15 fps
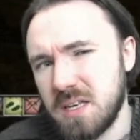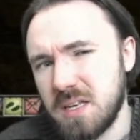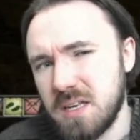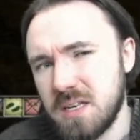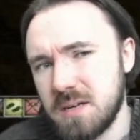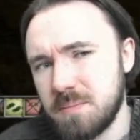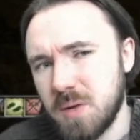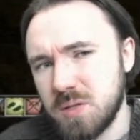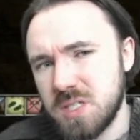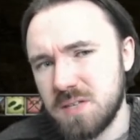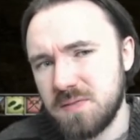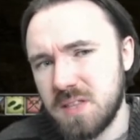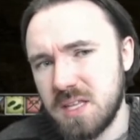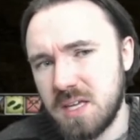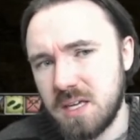most
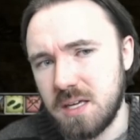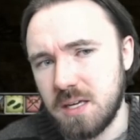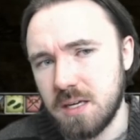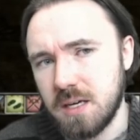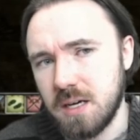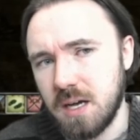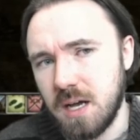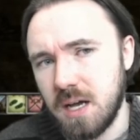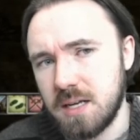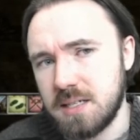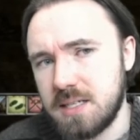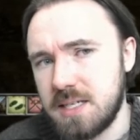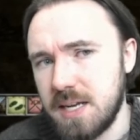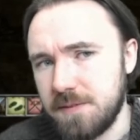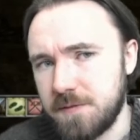of the
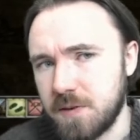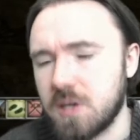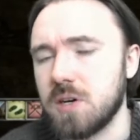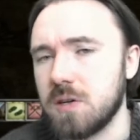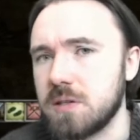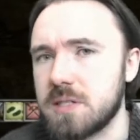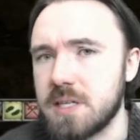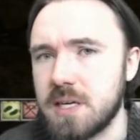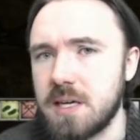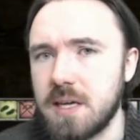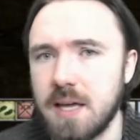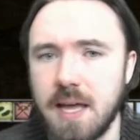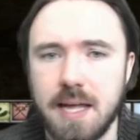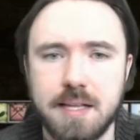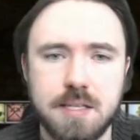difficulty
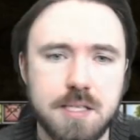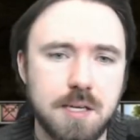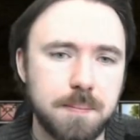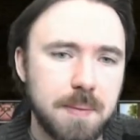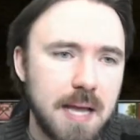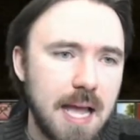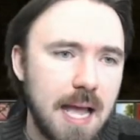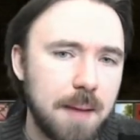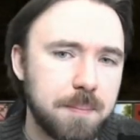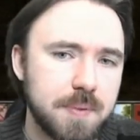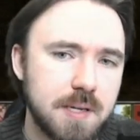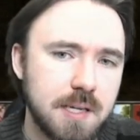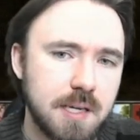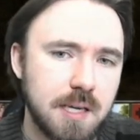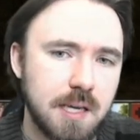ends up
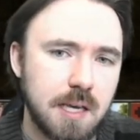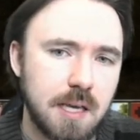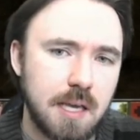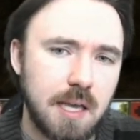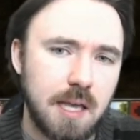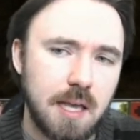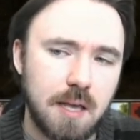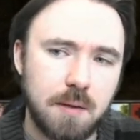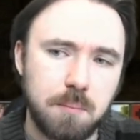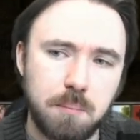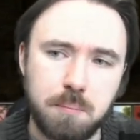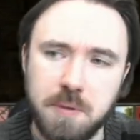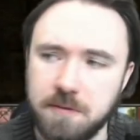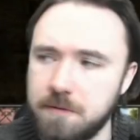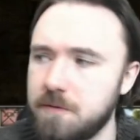happening
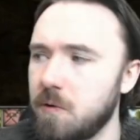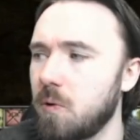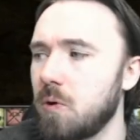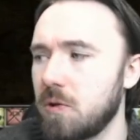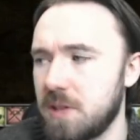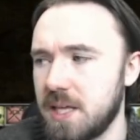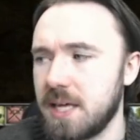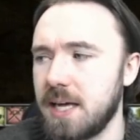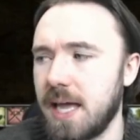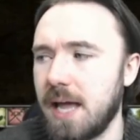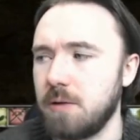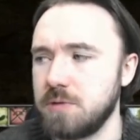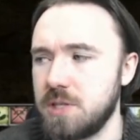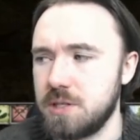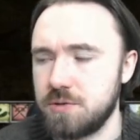before the
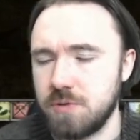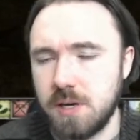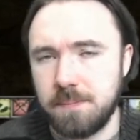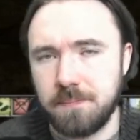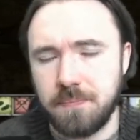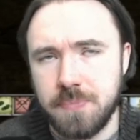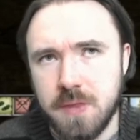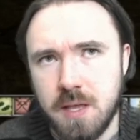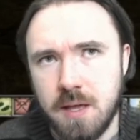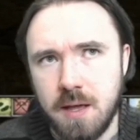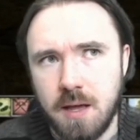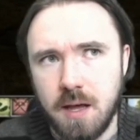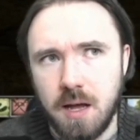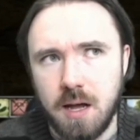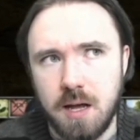encounters, right?
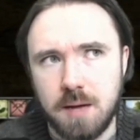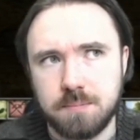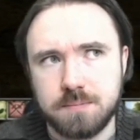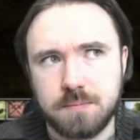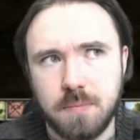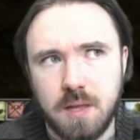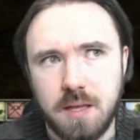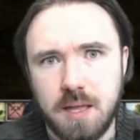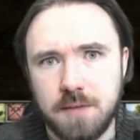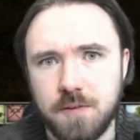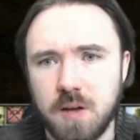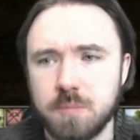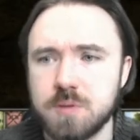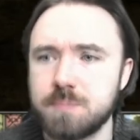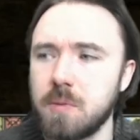If
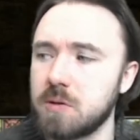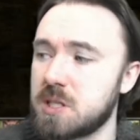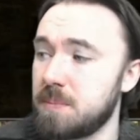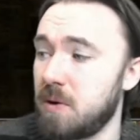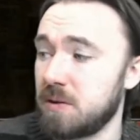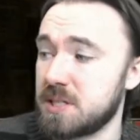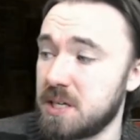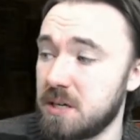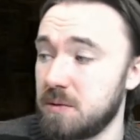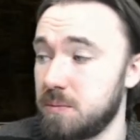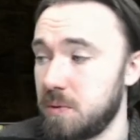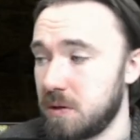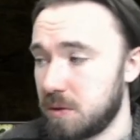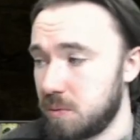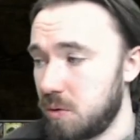I was multi-boxing
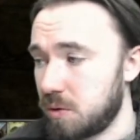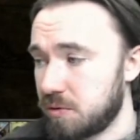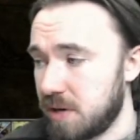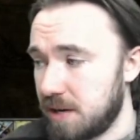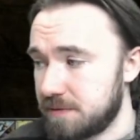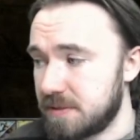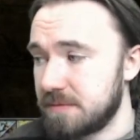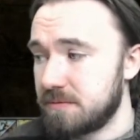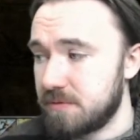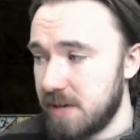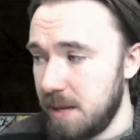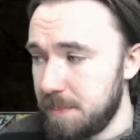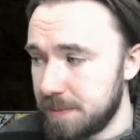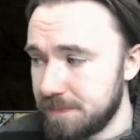World of Warcraft, RIP,